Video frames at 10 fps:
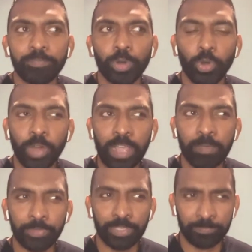
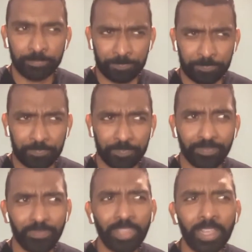programs,
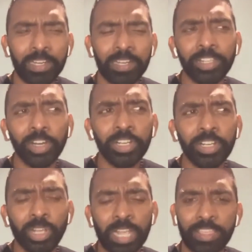and I
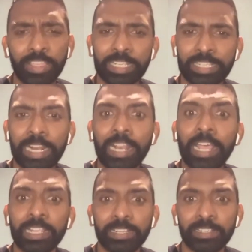started to look at things I
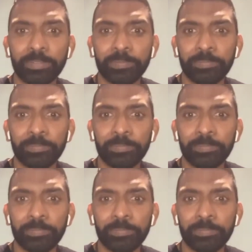liked.